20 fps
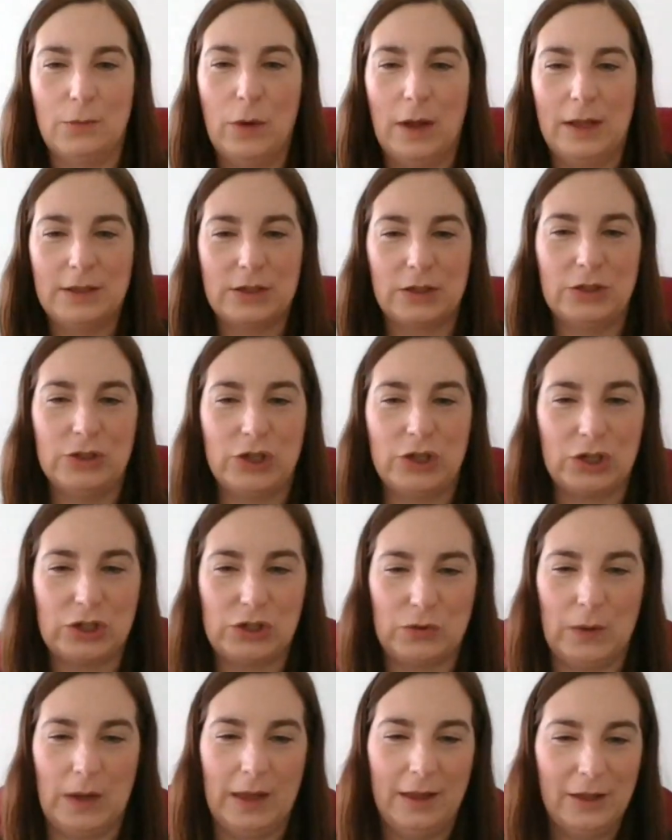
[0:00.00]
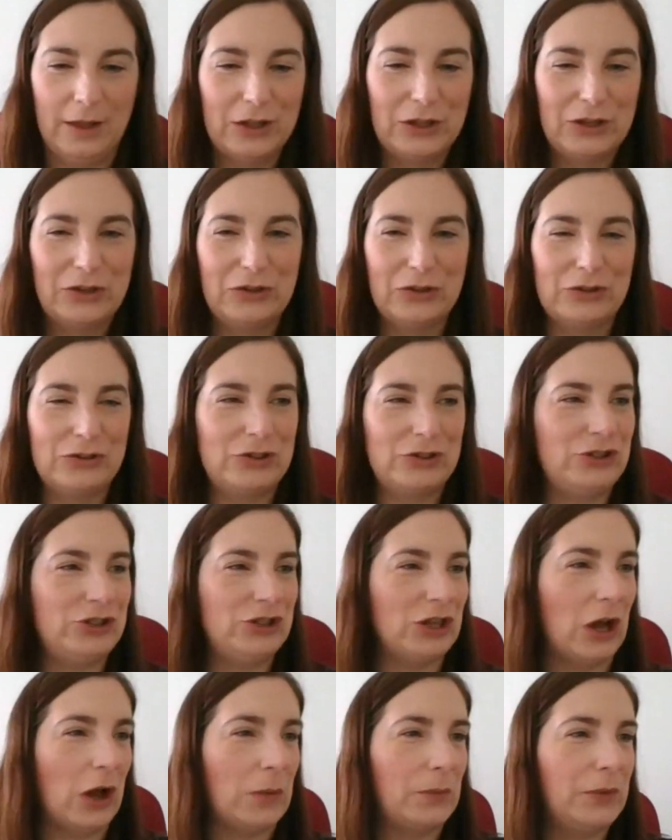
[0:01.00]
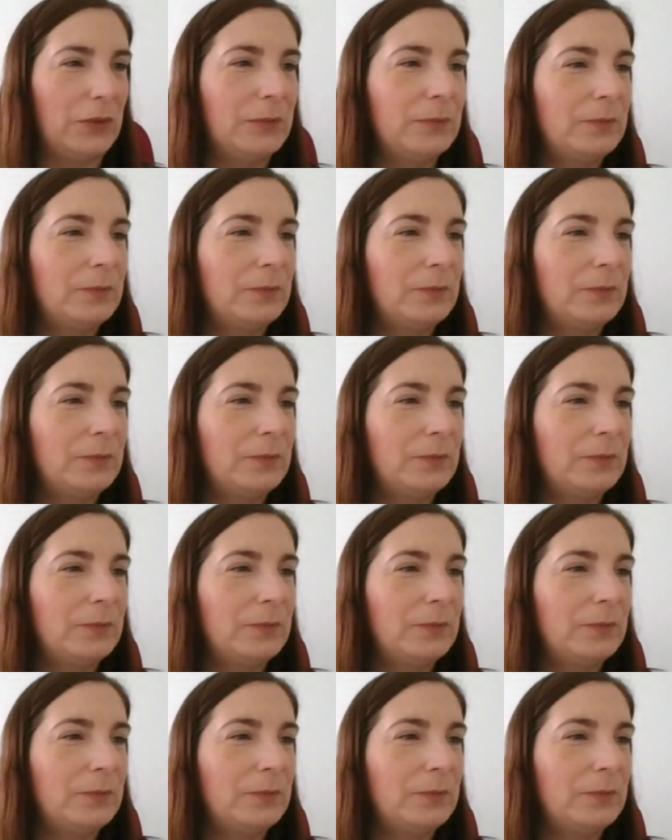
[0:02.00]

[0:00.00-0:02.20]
Welcome, Joshua. Good job.